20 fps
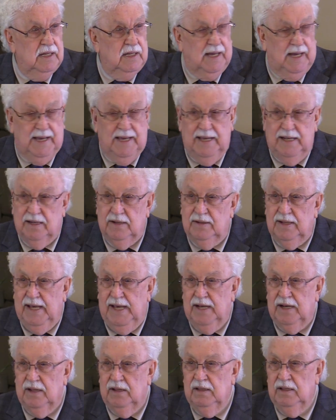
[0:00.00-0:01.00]
I had a,
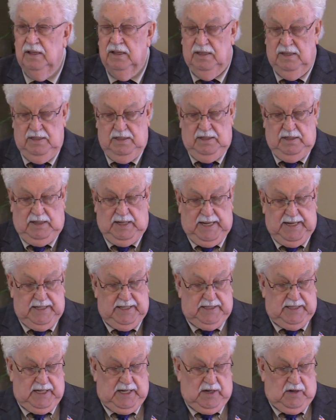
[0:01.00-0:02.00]
had a
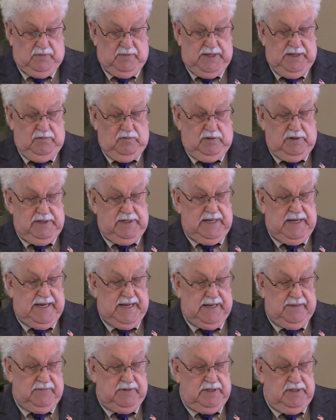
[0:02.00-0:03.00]
lady call me one time,